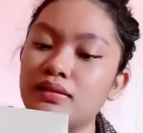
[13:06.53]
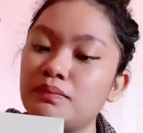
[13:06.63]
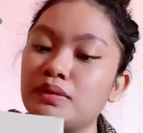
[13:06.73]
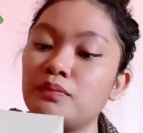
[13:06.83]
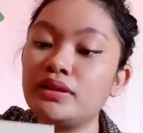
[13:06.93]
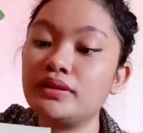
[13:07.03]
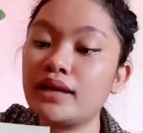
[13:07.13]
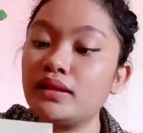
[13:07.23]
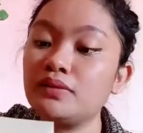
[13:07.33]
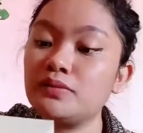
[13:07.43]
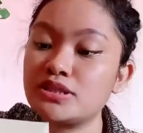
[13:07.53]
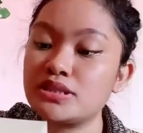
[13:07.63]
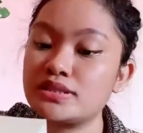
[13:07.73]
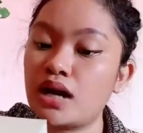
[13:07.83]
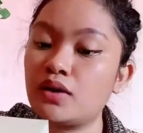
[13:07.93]
But when Kat
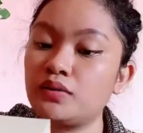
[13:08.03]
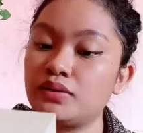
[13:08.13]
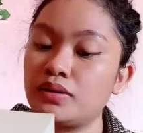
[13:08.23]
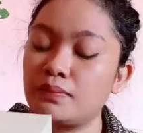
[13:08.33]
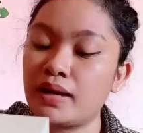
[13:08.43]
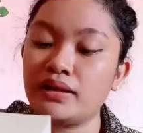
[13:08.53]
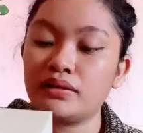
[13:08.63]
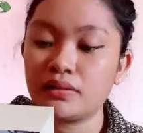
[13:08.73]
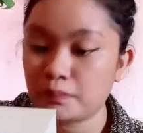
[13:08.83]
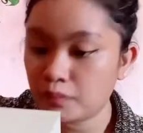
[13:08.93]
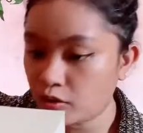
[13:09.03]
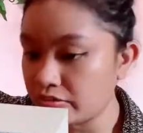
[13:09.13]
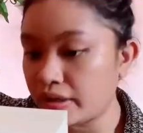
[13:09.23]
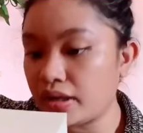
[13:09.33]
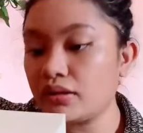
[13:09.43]
reaches out to the man in the
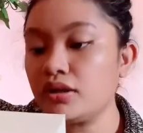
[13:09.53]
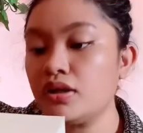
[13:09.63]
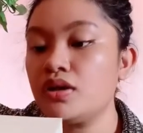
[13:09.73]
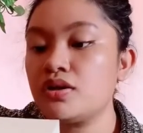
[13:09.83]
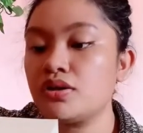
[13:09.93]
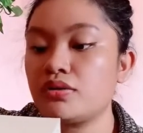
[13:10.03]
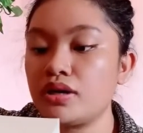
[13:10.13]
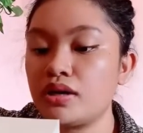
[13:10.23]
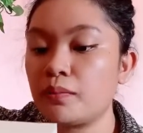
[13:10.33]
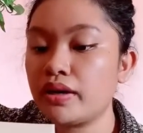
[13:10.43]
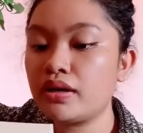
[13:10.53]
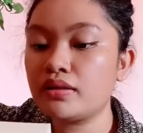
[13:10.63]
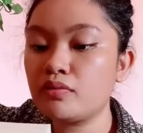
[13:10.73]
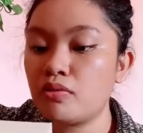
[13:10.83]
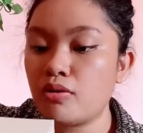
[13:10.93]
profile, her
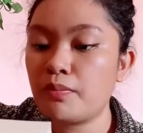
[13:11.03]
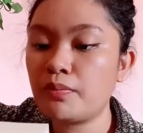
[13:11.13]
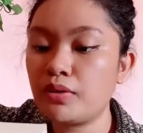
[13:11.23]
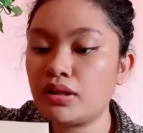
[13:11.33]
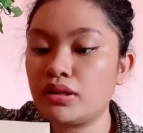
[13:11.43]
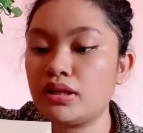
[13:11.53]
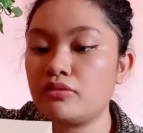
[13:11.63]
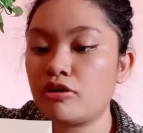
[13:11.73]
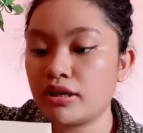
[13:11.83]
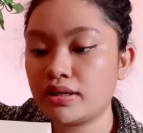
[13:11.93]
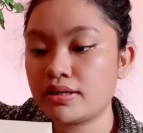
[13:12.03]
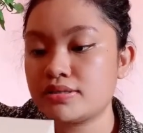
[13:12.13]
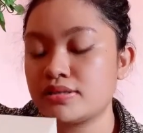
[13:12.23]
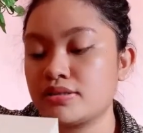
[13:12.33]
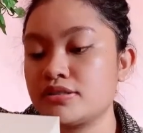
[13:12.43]
reawakened hope quickly
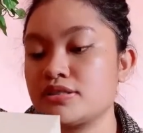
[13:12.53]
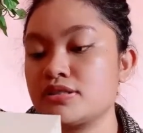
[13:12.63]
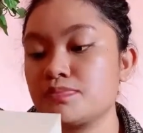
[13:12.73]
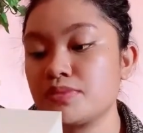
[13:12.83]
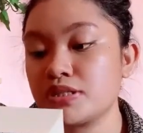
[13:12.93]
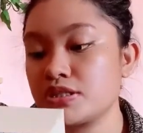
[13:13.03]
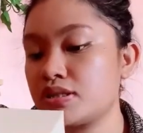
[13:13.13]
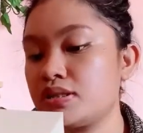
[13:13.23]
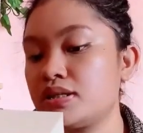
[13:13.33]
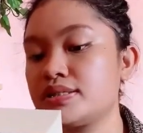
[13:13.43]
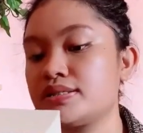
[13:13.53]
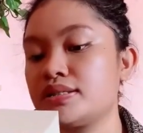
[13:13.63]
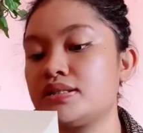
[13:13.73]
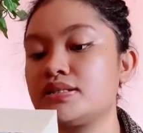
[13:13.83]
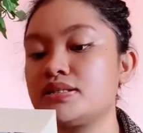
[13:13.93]
darkens into suspicion as
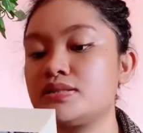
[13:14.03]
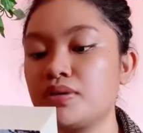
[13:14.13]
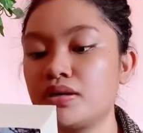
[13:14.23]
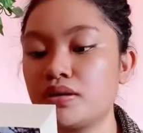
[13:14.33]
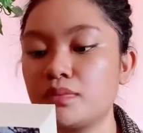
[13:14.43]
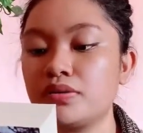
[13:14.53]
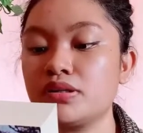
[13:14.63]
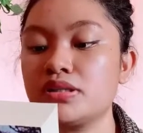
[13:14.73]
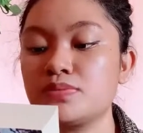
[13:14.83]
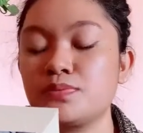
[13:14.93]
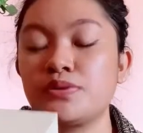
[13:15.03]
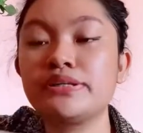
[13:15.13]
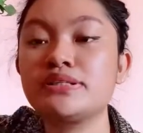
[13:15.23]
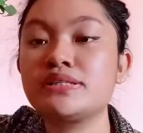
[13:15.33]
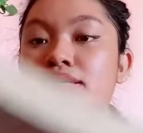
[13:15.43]
an unspeakable
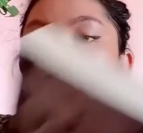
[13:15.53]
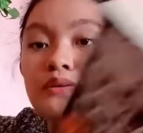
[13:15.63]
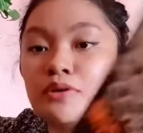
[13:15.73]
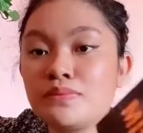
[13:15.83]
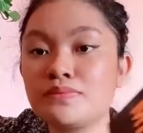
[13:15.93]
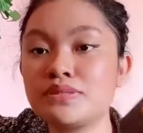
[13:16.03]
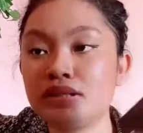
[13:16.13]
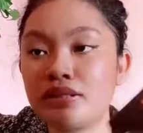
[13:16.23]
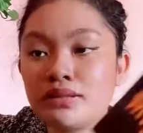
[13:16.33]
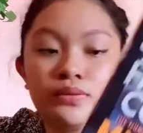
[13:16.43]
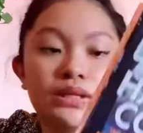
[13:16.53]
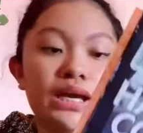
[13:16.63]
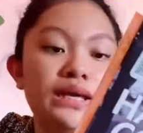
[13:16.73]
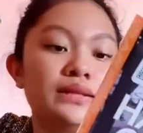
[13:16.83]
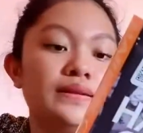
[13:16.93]
conspiracy comes into light.